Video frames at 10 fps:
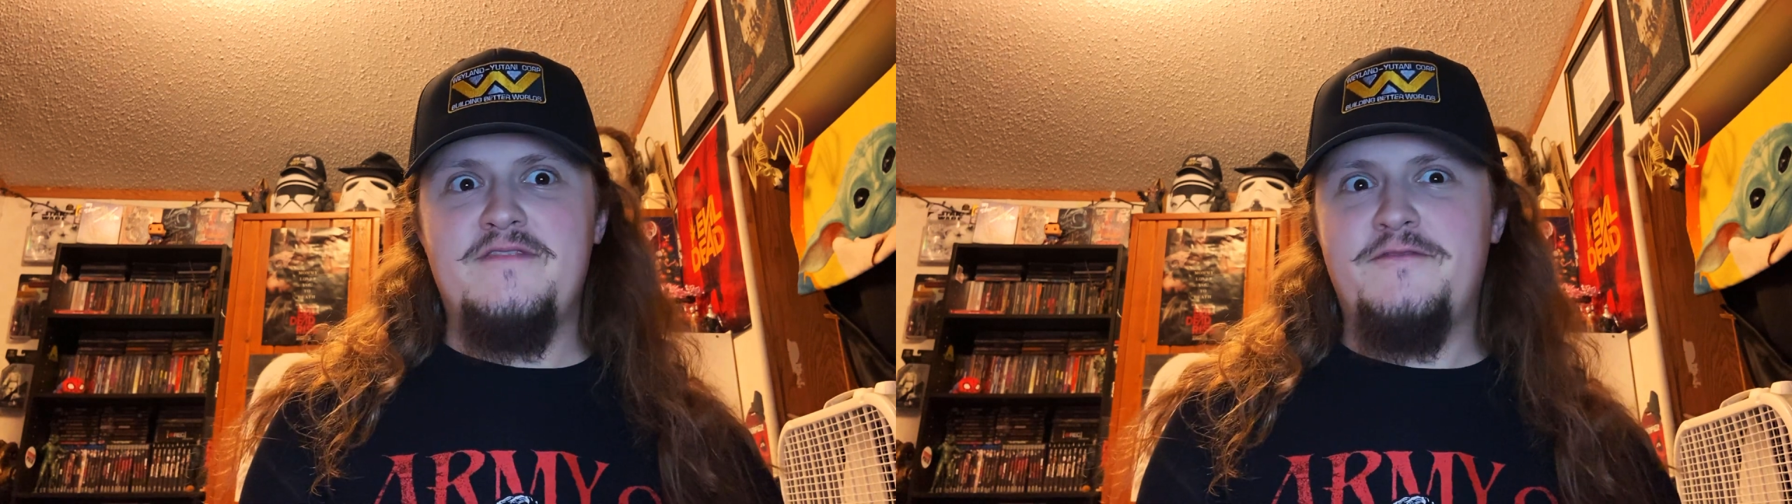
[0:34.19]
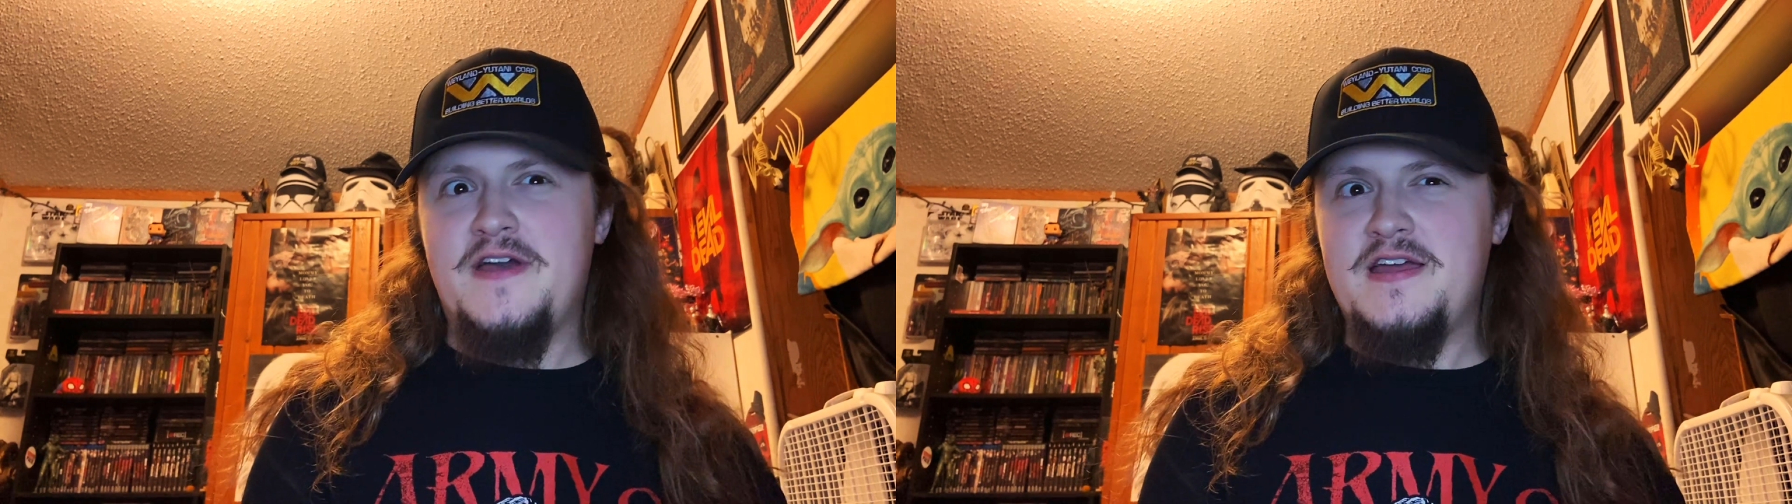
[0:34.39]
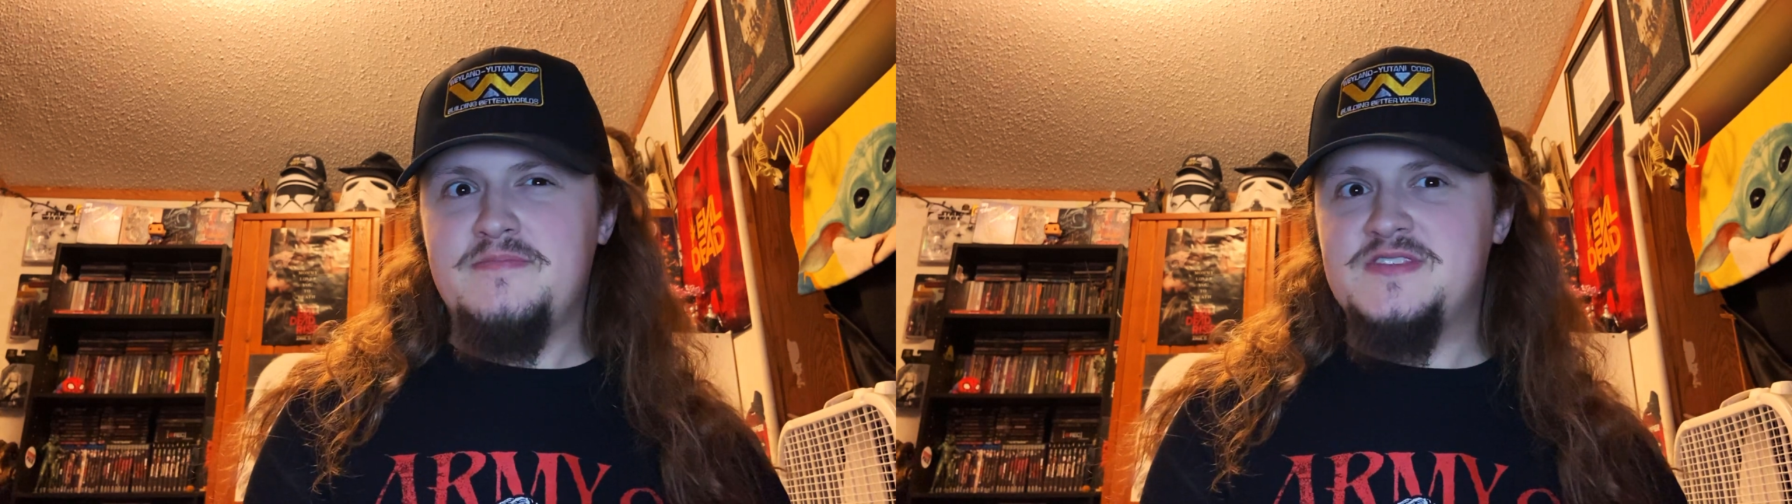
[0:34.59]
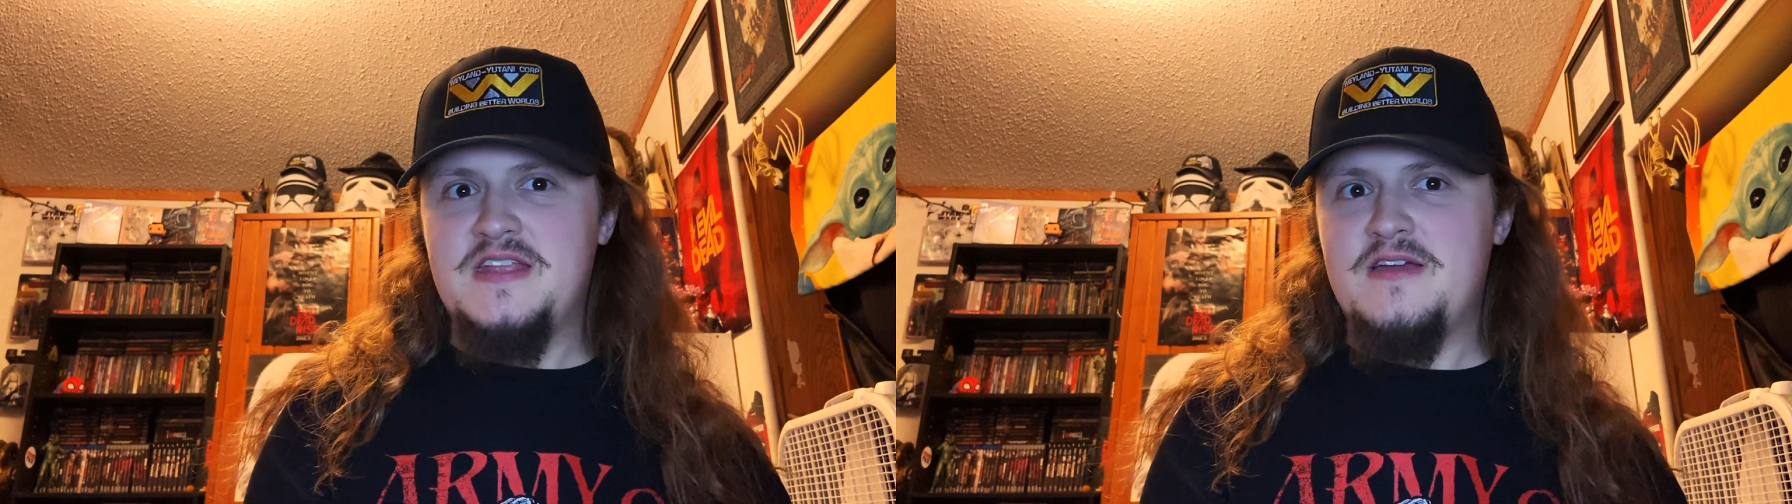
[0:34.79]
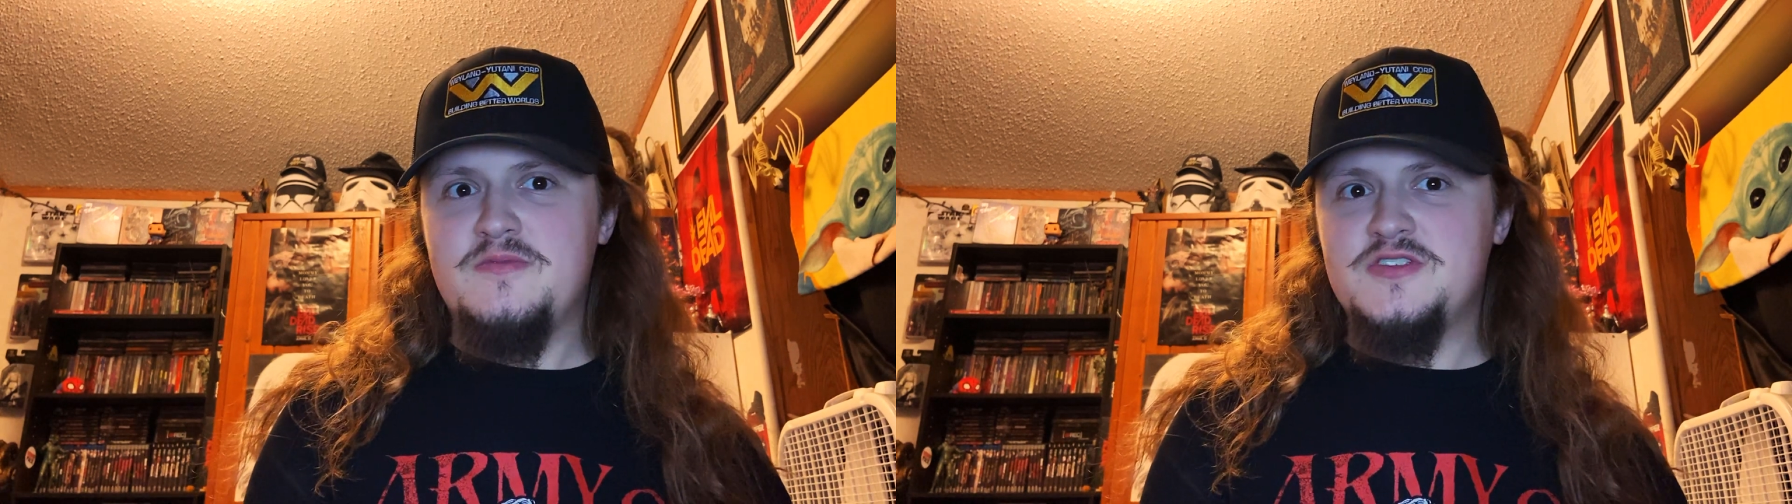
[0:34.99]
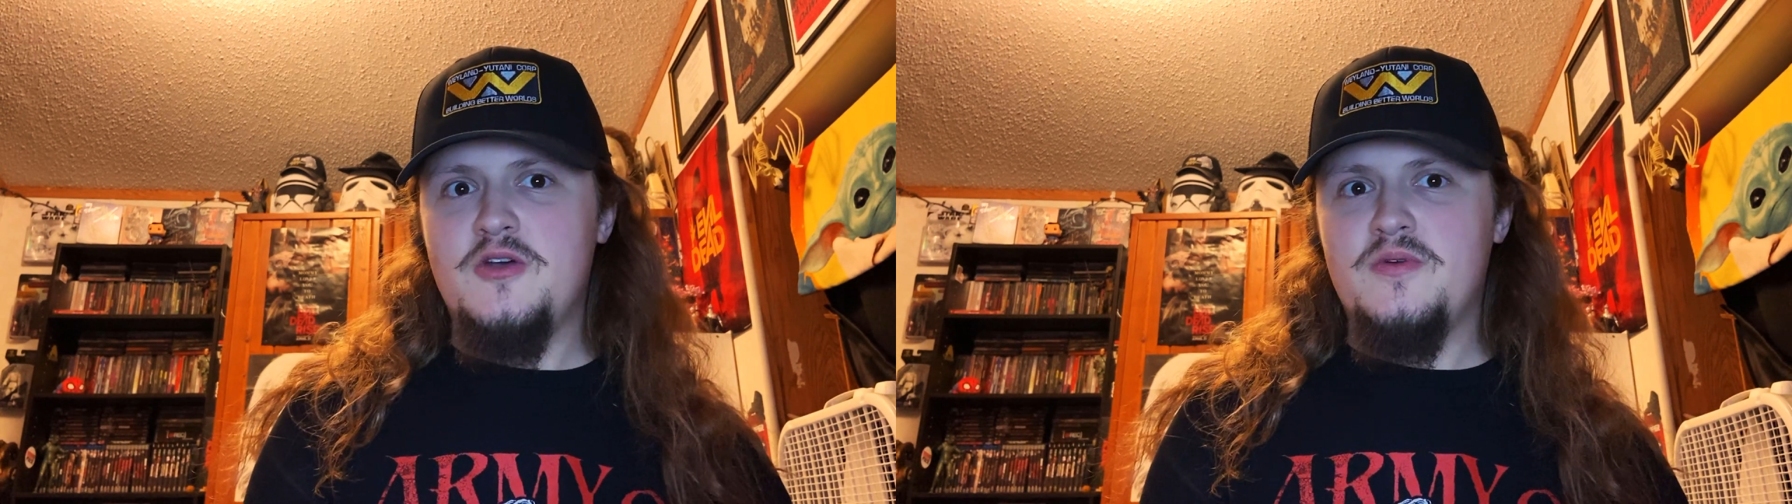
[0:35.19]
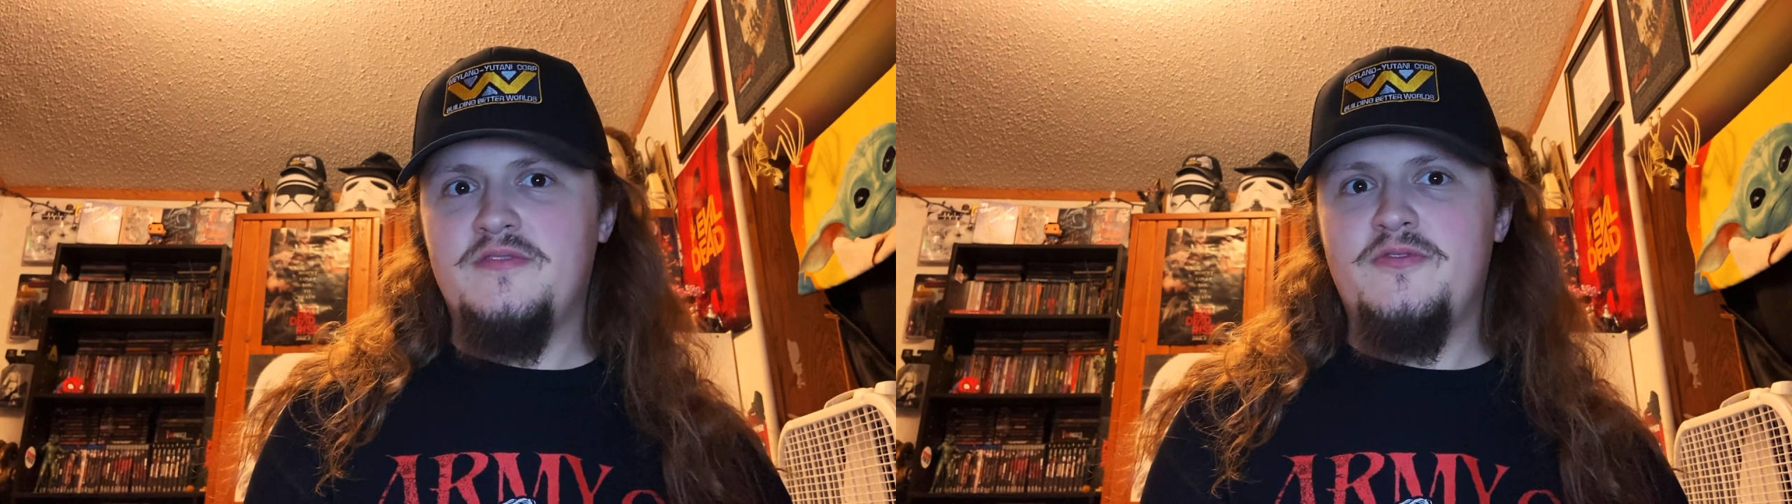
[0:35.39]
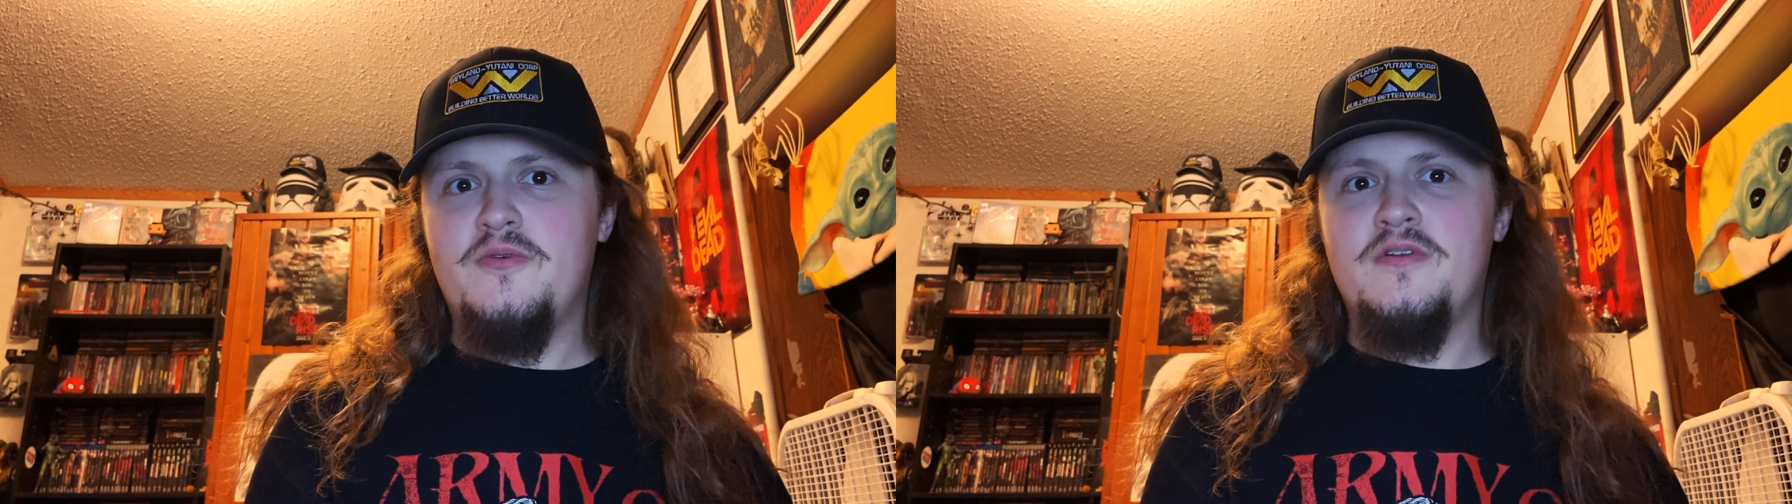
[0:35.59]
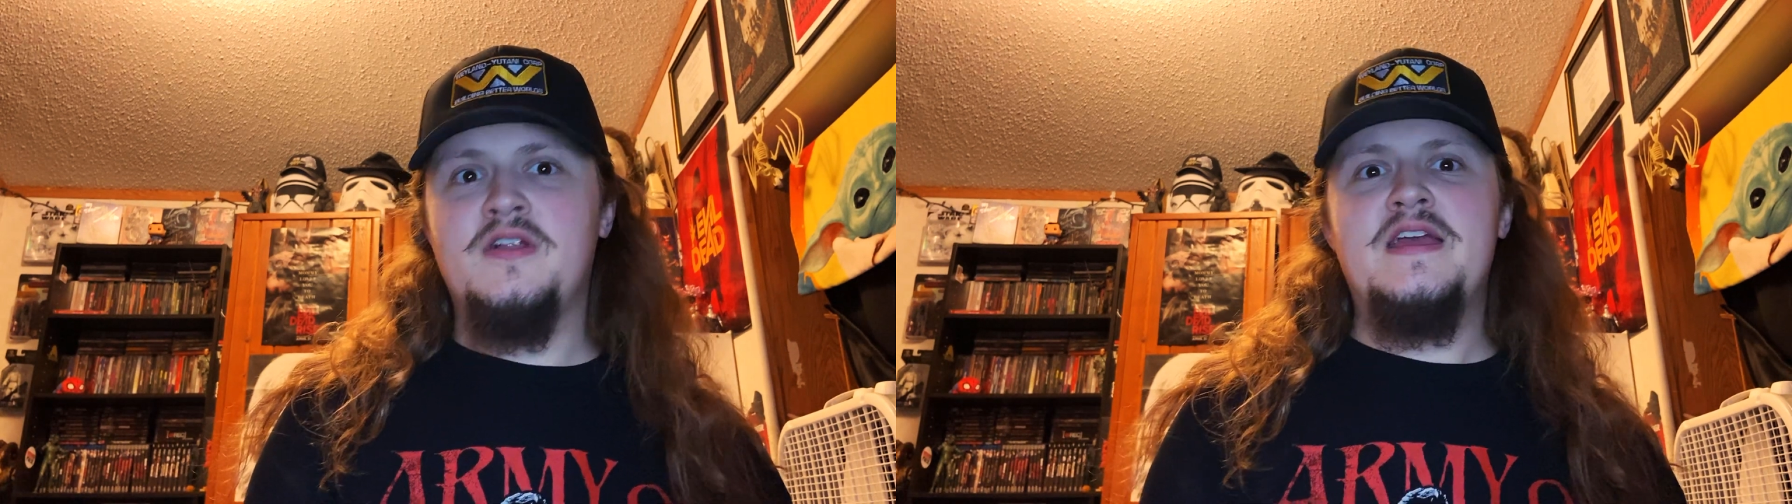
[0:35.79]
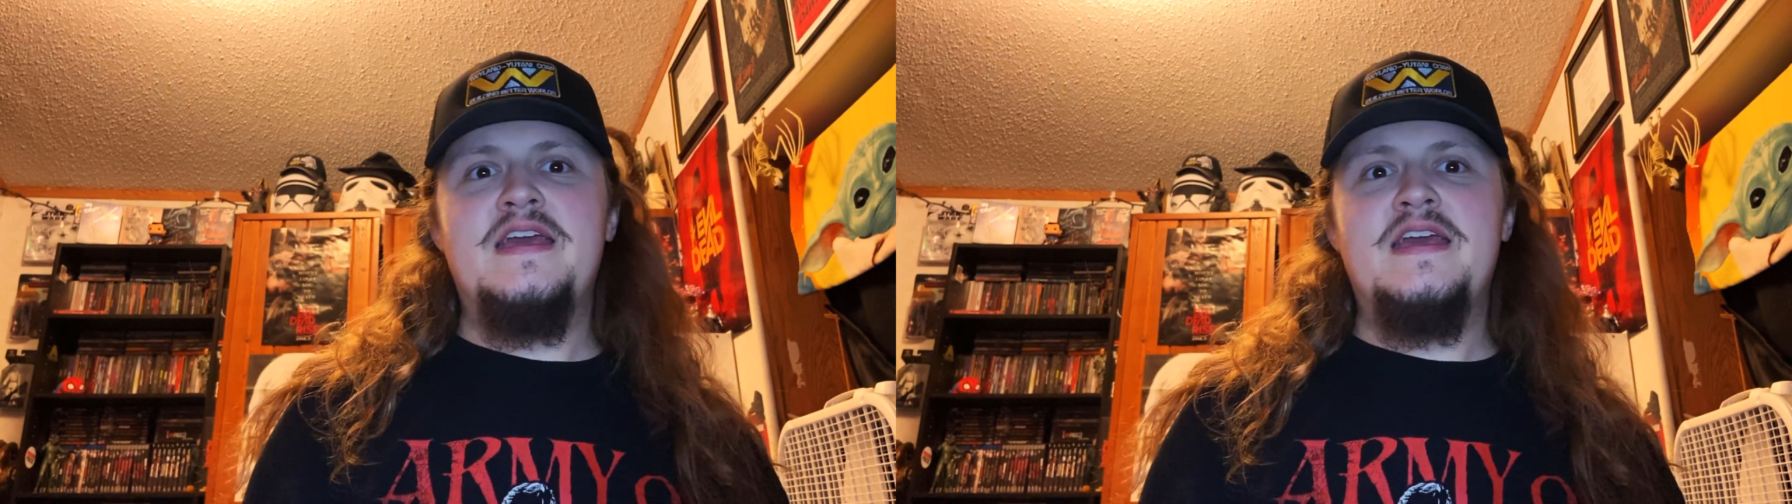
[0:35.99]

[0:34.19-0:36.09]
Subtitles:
vibes that I was going for,